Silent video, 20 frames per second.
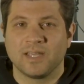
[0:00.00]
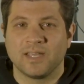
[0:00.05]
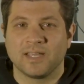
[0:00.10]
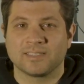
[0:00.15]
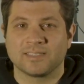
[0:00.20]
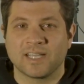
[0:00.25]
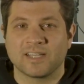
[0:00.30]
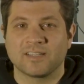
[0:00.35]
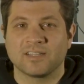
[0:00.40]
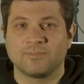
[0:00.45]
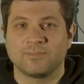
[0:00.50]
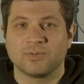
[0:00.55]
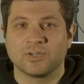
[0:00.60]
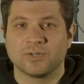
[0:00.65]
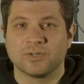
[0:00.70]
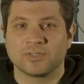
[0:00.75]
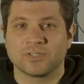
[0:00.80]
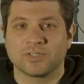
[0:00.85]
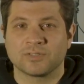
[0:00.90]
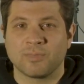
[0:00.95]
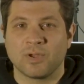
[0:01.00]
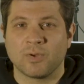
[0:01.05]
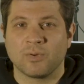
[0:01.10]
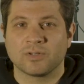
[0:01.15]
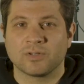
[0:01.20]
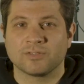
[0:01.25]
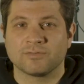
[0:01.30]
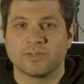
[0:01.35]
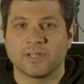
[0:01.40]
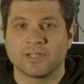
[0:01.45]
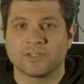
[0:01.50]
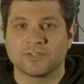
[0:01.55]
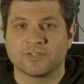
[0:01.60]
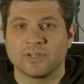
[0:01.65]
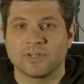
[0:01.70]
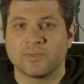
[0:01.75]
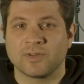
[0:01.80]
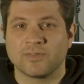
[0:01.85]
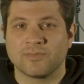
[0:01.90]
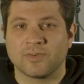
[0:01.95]
Executive producers may want to read a
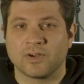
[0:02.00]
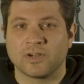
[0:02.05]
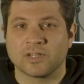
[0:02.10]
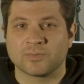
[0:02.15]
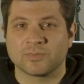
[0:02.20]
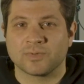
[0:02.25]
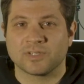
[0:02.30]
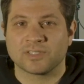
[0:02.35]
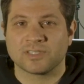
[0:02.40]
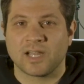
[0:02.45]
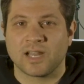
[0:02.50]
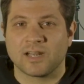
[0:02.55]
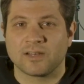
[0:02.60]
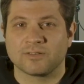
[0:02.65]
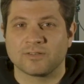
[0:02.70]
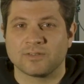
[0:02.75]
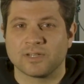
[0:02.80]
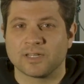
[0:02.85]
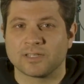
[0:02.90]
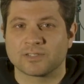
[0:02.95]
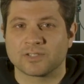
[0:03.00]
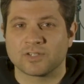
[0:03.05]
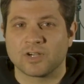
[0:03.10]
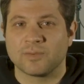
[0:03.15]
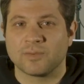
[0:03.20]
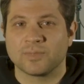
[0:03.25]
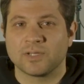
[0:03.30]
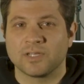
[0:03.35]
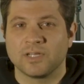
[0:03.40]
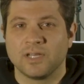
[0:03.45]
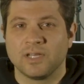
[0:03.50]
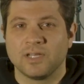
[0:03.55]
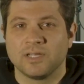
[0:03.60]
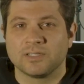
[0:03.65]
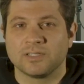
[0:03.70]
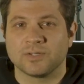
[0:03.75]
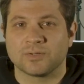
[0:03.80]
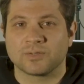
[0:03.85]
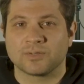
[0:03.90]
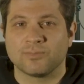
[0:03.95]
treatment first when deciding to read a script,
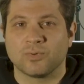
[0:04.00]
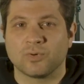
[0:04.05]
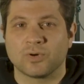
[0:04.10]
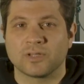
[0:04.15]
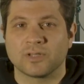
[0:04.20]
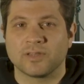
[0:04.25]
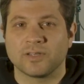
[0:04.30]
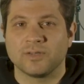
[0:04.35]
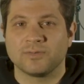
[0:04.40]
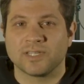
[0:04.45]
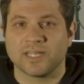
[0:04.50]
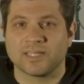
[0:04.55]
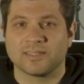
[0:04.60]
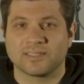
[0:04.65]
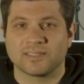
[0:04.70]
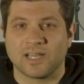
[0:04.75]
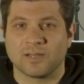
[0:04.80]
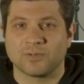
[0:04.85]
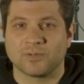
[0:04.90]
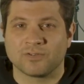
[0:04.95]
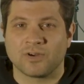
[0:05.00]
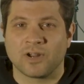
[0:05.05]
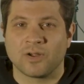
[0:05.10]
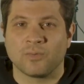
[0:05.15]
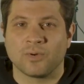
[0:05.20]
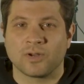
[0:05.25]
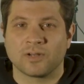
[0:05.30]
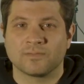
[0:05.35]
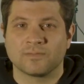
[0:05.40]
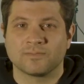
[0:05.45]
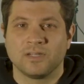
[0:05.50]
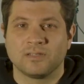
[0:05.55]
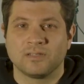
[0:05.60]
so it's important that you take the time to write one.